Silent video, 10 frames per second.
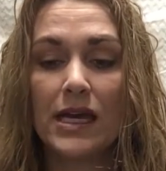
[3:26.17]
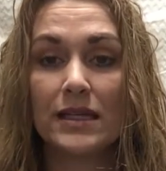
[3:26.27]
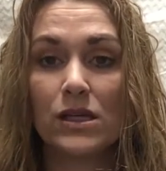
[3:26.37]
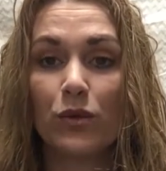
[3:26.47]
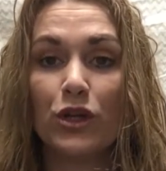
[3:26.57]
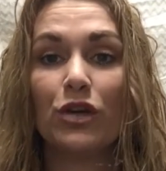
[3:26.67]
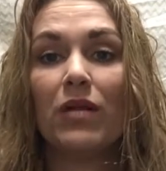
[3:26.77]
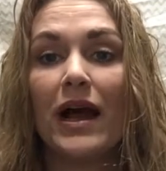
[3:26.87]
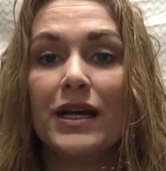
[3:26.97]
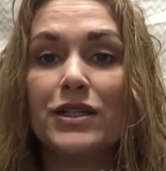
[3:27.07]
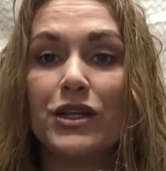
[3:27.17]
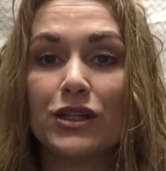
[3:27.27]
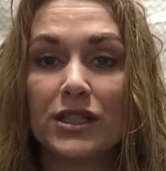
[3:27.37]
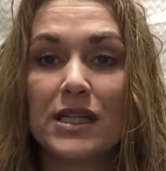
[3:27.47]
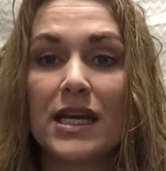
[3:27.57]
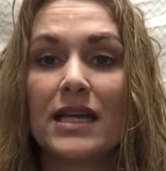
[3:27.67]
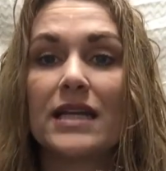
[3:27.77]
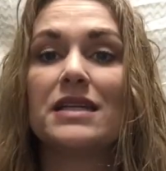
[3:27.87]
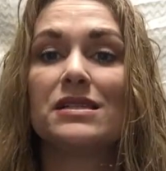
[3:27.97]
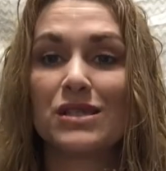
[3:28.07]
And so when you apply it to your skin,
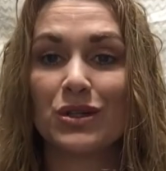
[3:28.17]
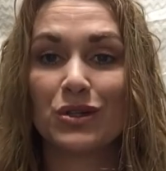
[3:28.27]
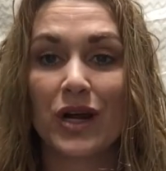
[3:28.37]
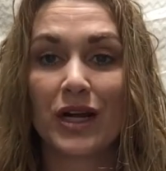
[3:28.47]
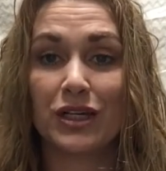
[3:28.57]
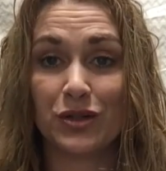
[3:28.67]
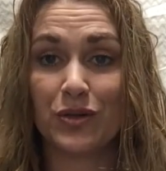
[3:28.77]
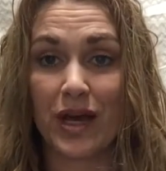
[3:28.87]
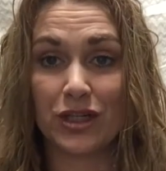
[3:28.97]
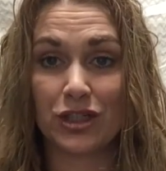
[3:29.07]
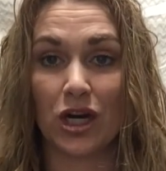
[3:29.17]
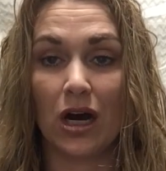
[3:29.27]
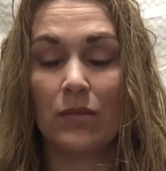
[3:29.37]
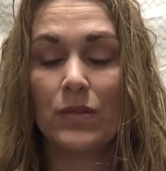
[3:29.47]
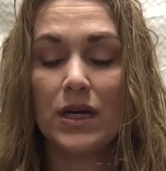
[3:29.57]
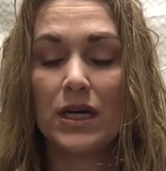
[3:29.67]
it's still trying to do that job,